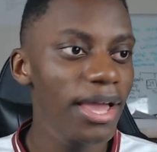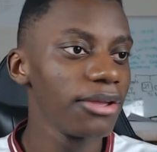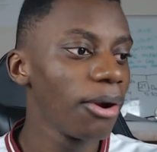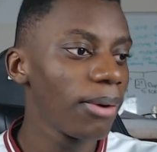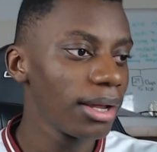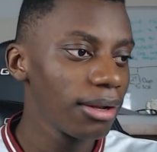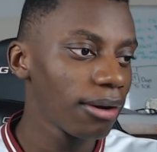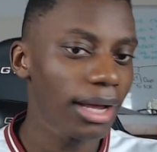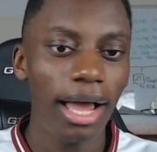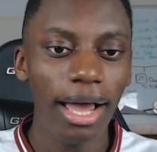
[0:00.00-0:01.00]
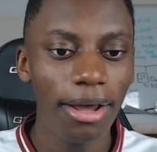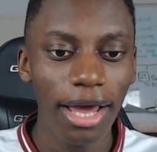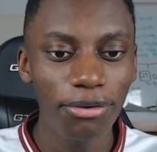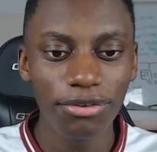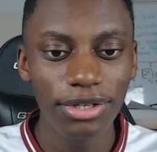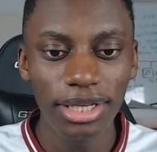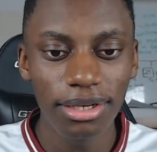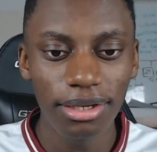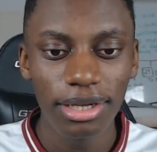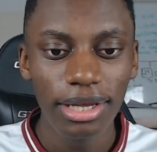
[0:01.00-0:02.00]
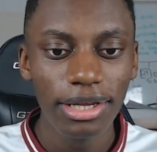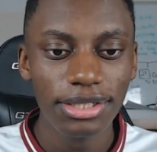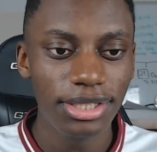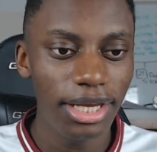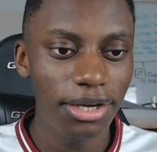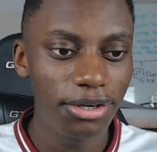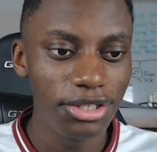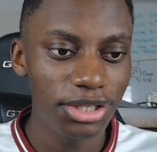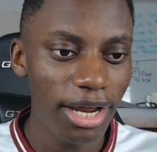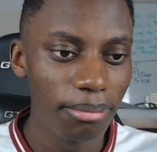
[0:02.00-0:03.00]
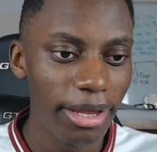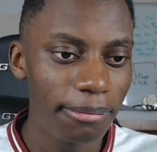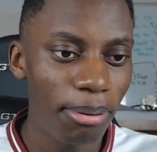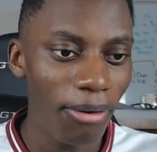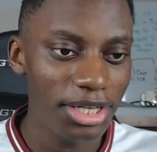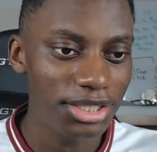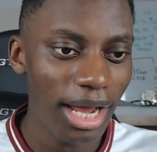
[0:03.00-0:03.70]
You know what? Look, I don't even need to sit here and try and make points.